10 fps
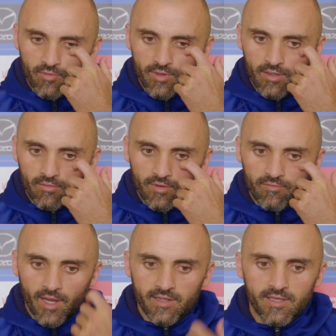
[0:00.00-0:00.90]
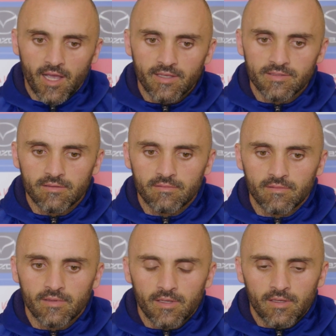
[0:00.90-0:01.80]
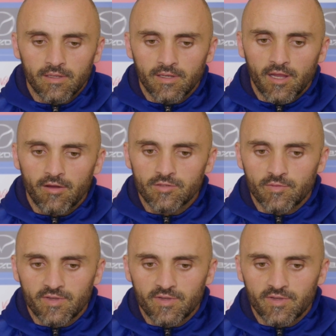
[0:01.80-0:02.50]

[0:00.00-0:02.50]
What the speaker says: but we've made gains in areas.